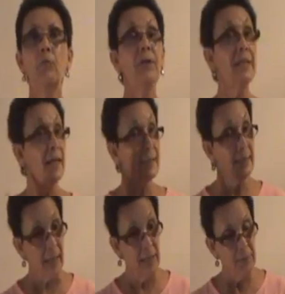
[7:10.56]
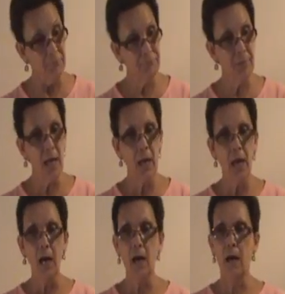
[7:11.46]
With that said,
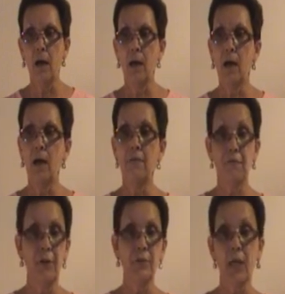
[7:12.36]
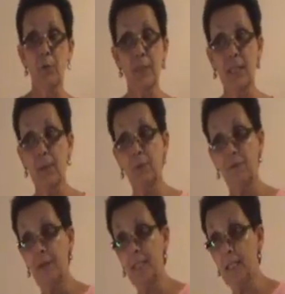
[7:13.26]
I felt I was damned
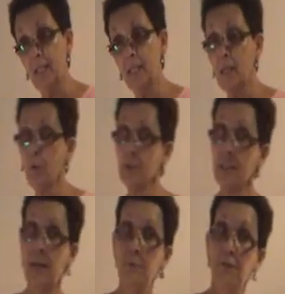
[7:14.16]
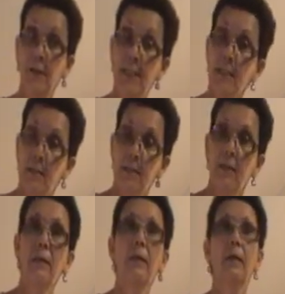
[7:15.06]
if I did, and I was damned if I didn't.
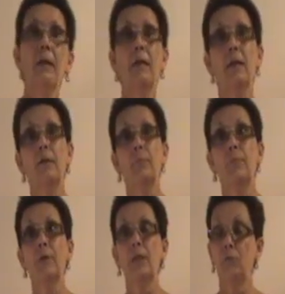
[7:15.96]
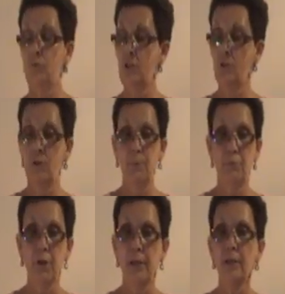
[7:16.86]
It was a great
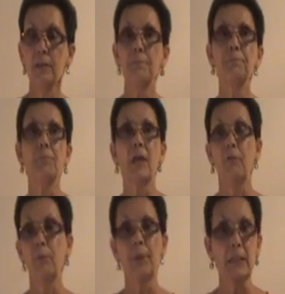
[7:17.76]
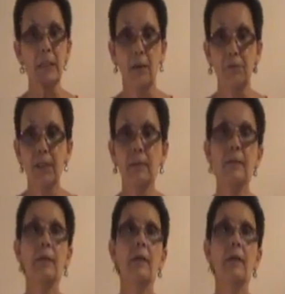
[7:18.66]
product. Everybody loved it.